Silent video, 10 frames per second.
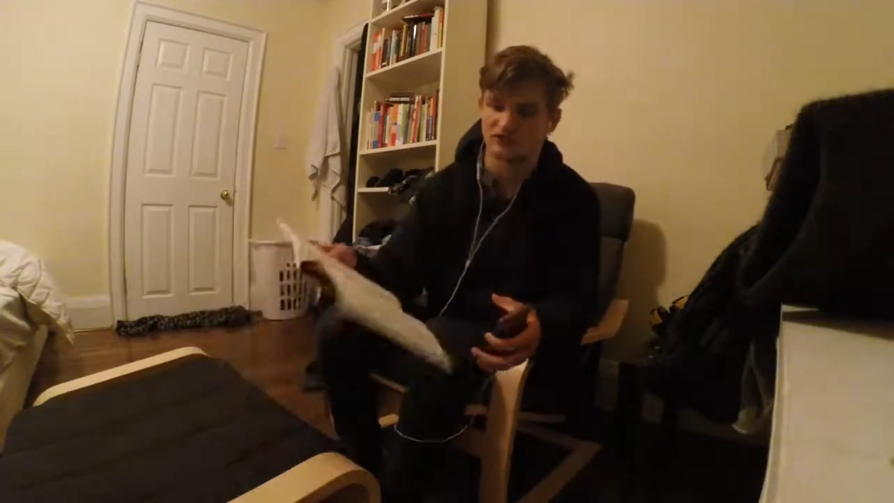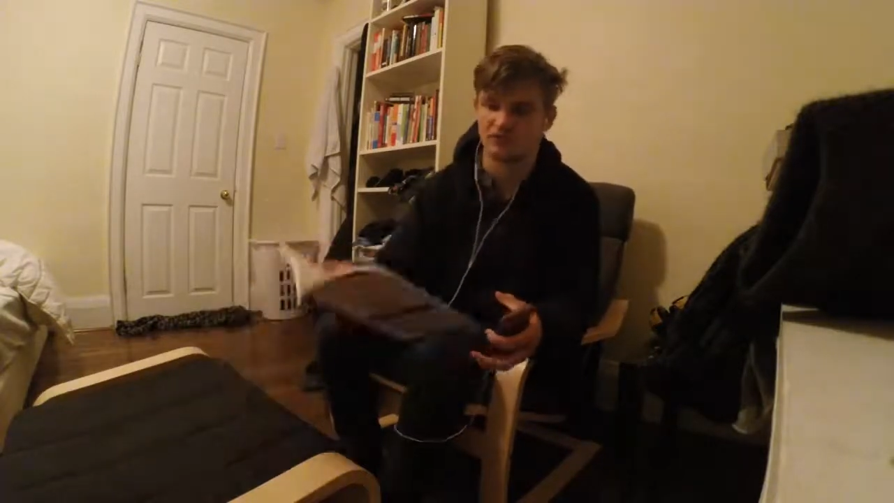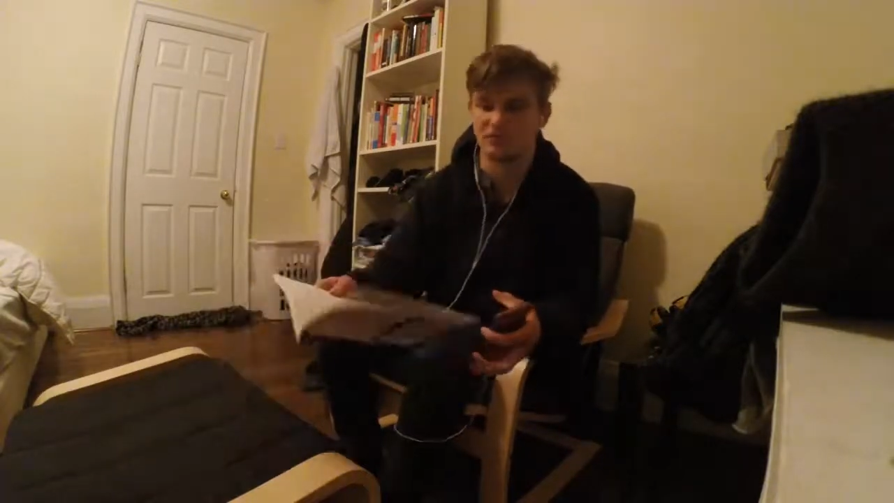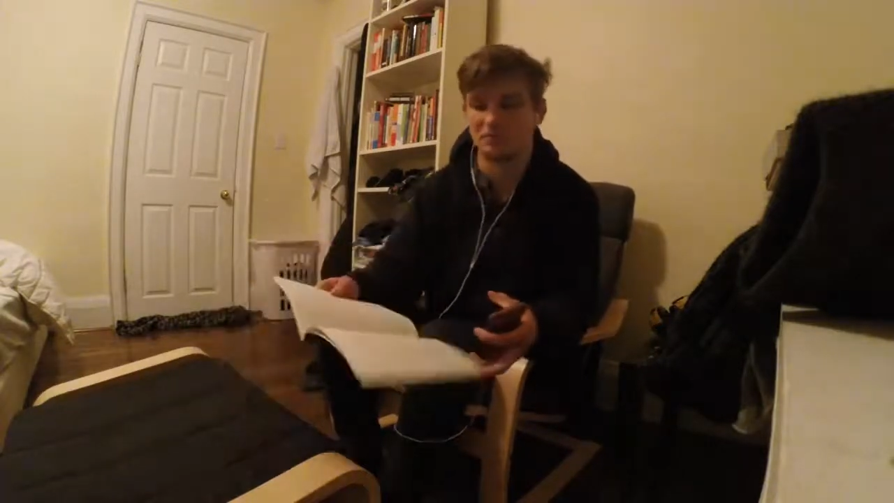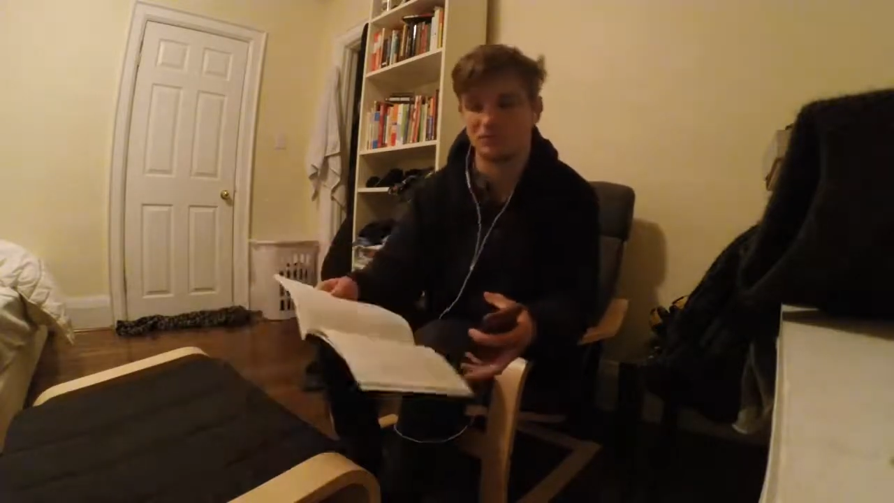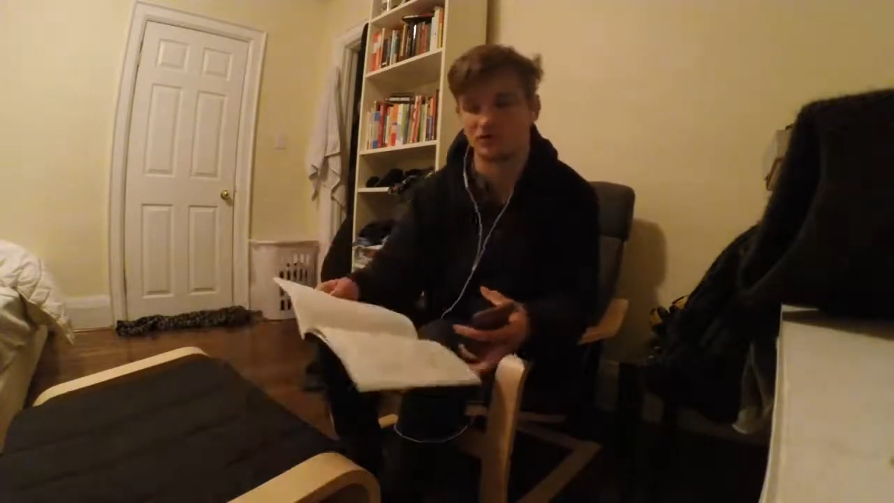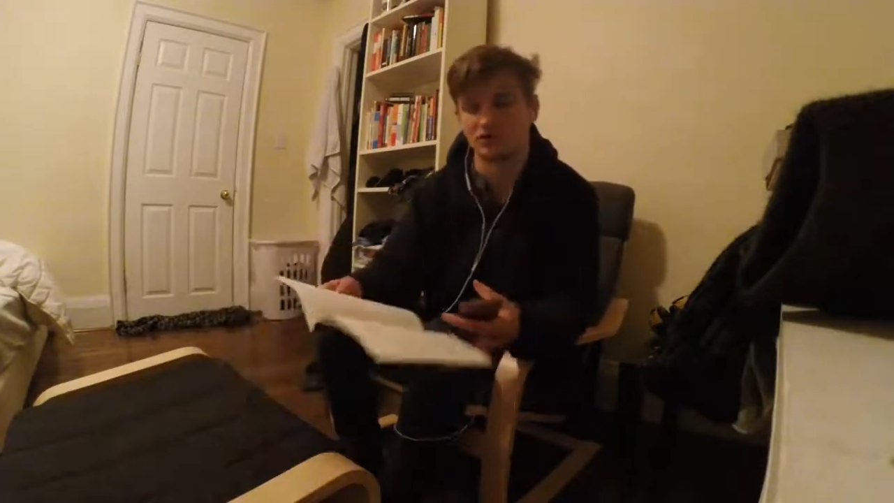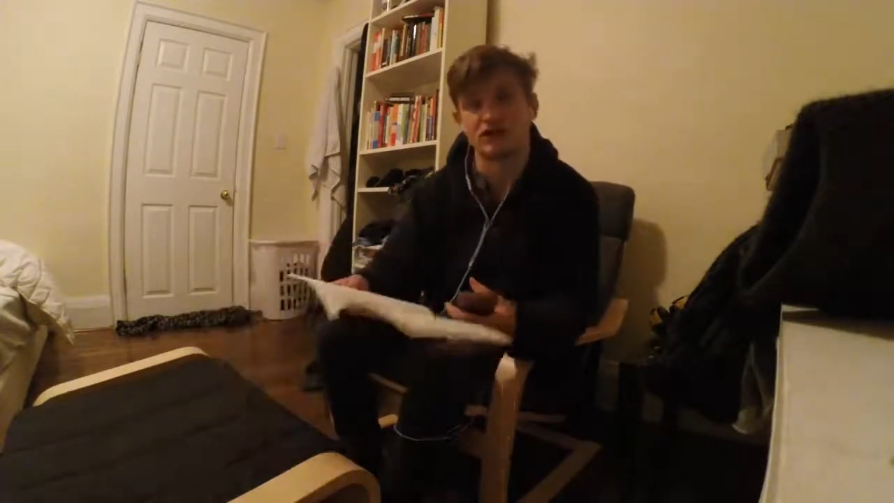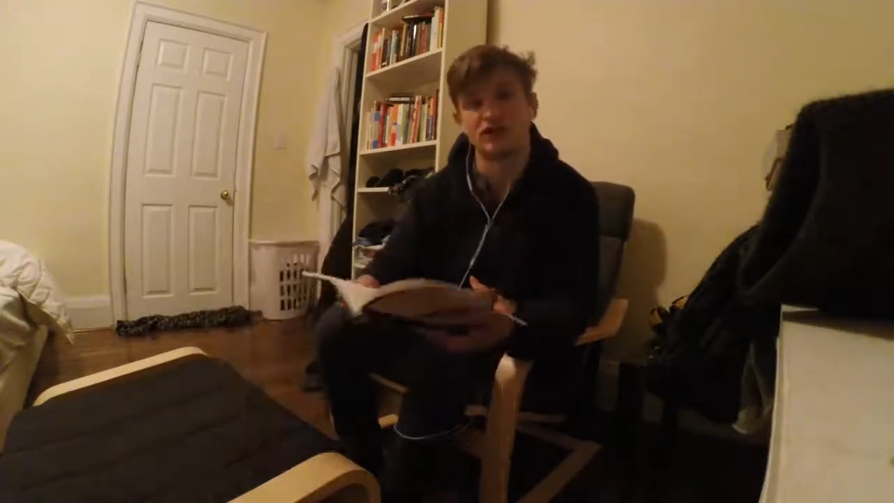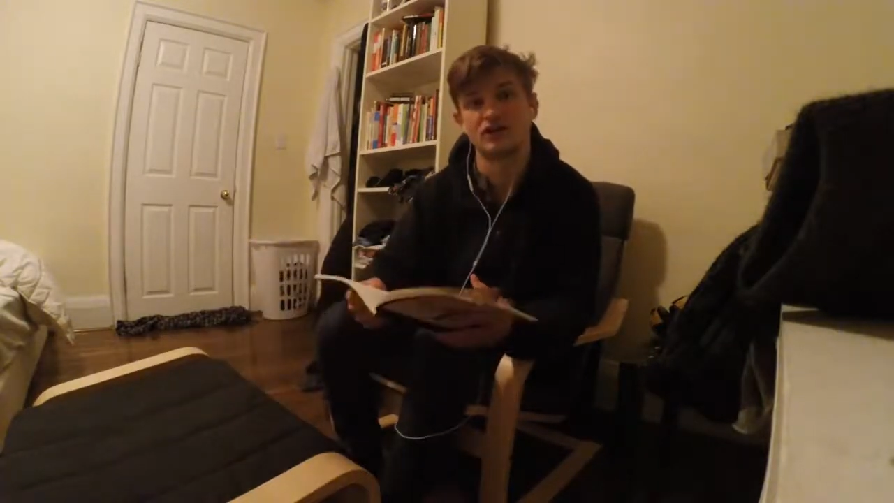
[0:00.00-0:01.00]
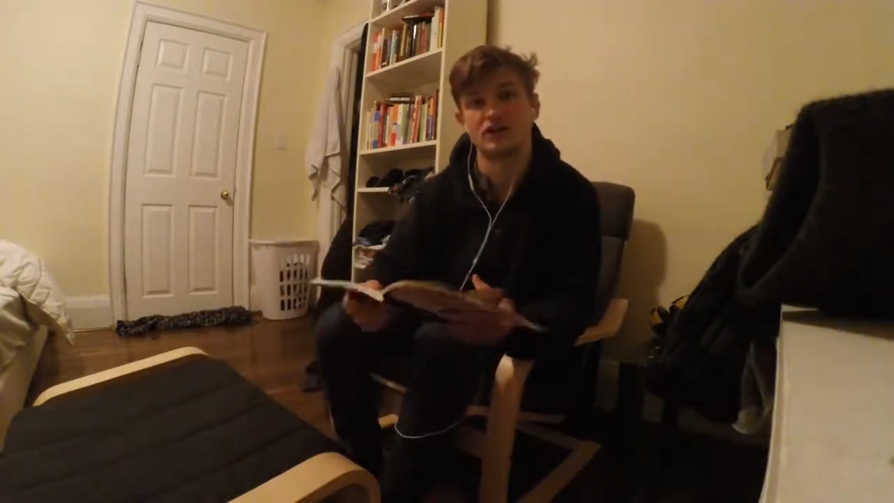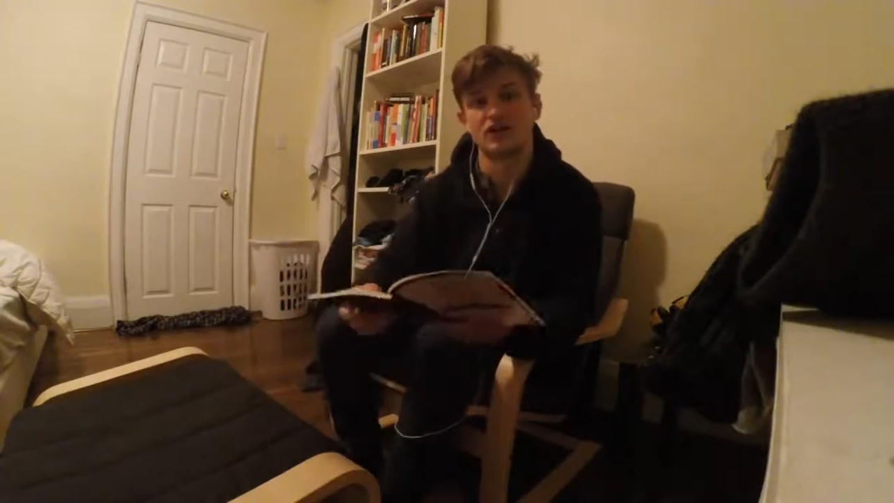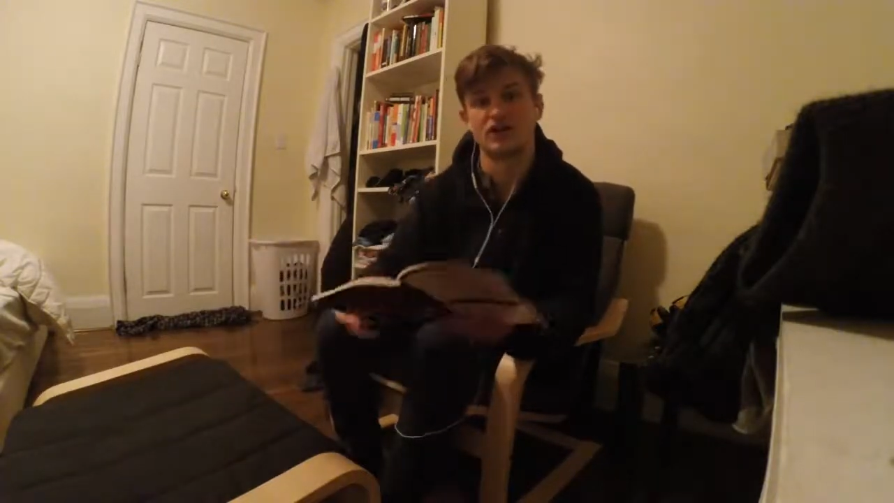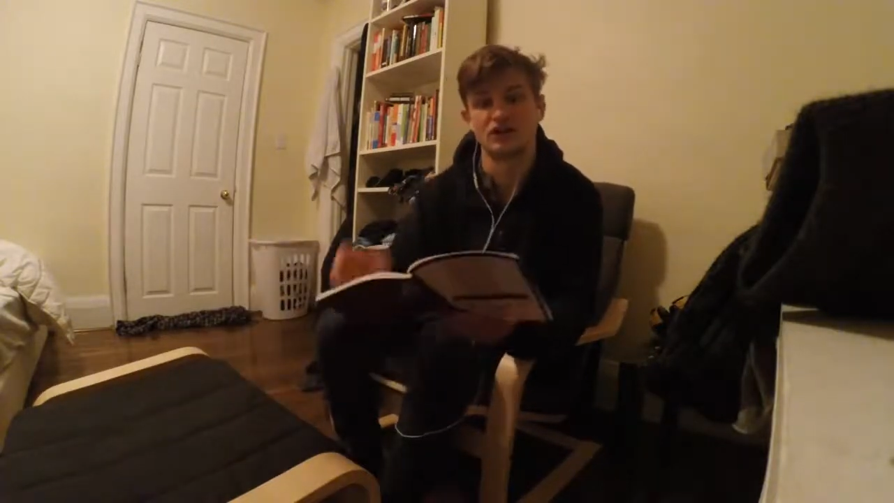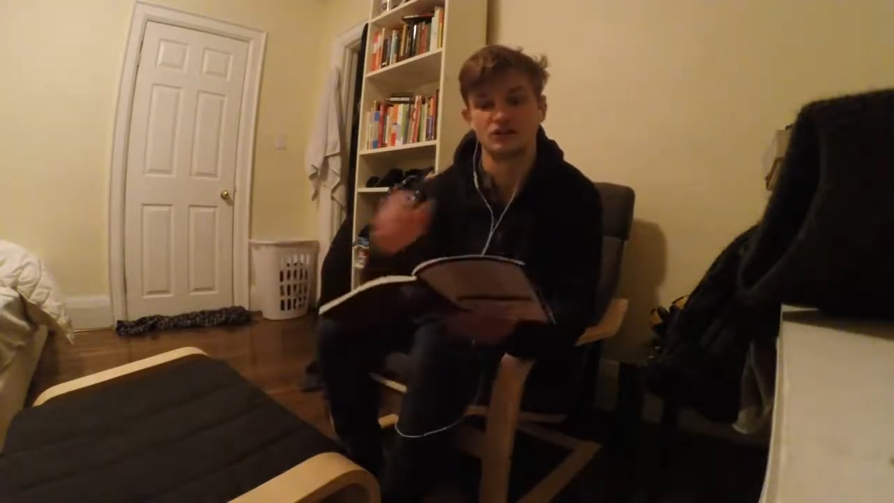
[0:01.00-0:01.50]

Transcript: from a book and